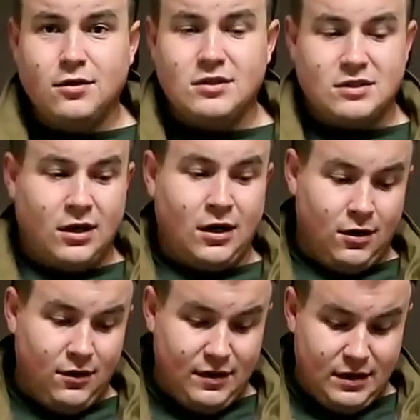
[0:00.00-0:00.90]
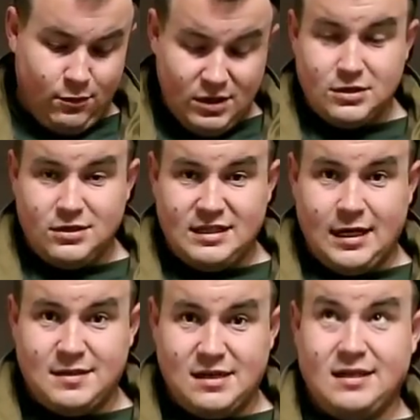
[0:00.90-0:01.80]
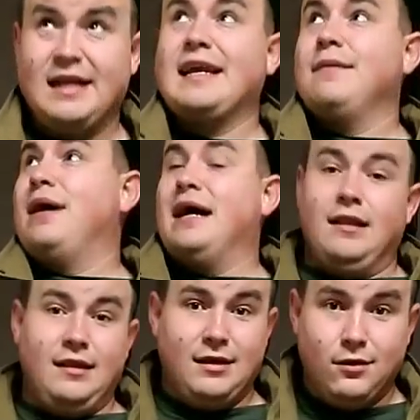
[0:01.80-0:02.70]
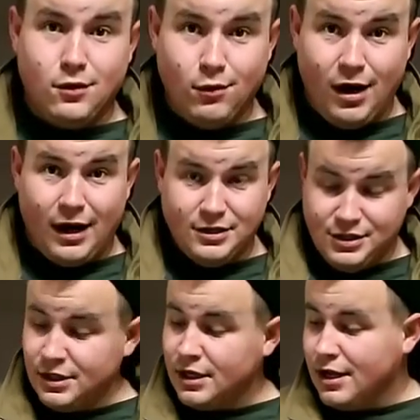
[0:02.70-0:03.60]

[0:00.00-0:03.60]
cold start on the original setup sounds like in my little garage.